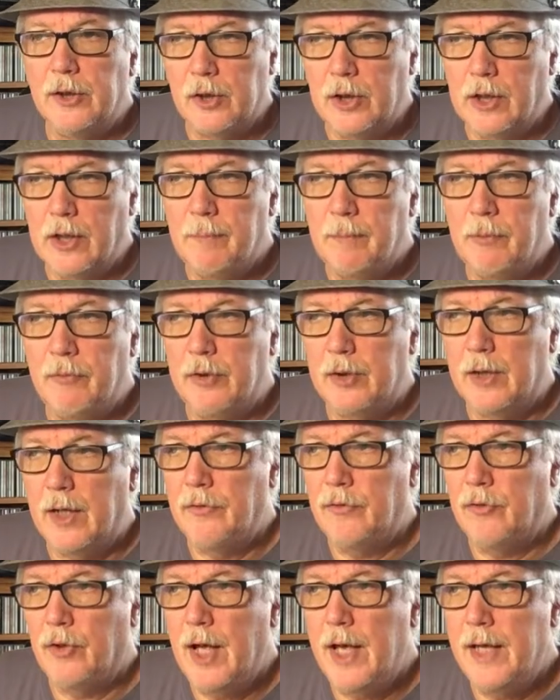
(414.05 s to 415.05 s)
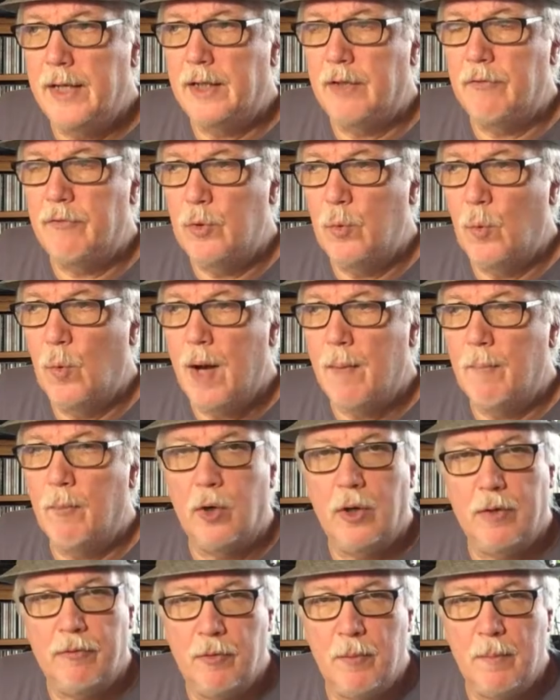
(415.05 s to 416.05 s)
Look it up if you guys like. If you want
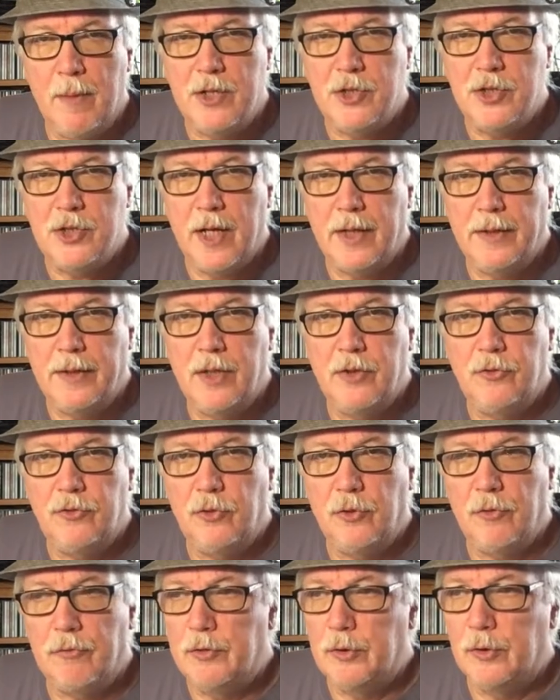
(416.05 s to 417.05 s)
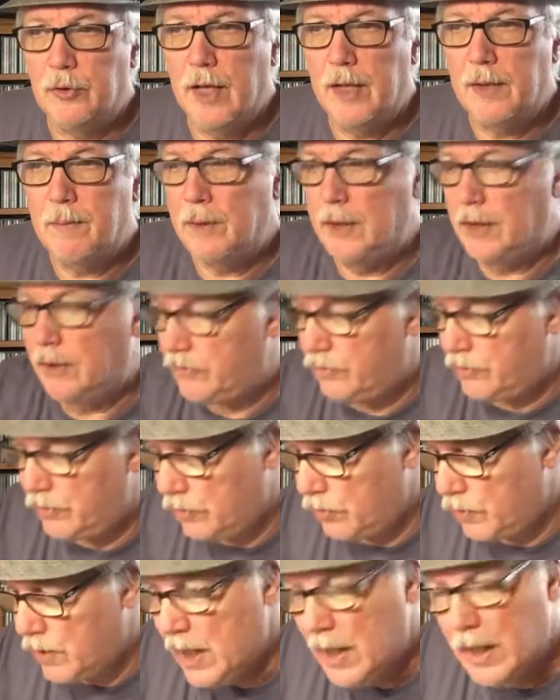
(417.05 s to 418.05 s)
more information on this, or if you'd like me to
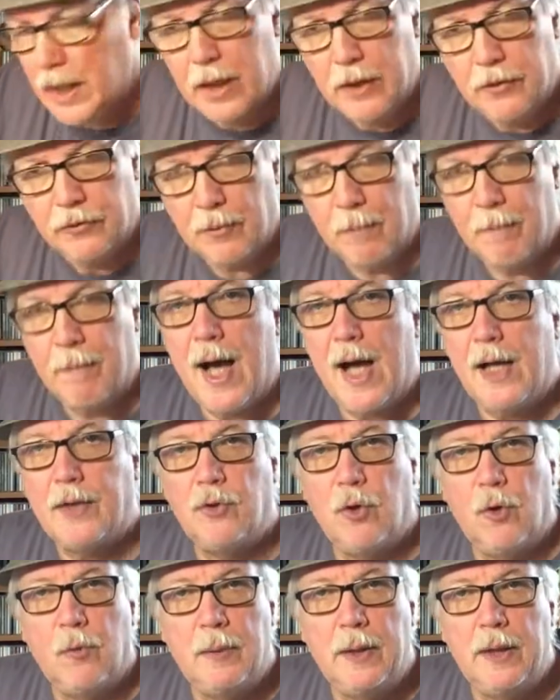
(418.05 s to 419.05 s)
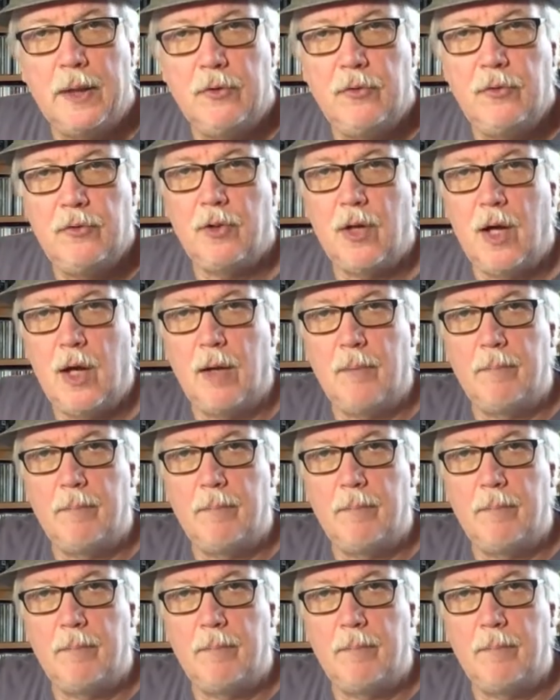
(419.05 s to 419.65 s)
do some box openings,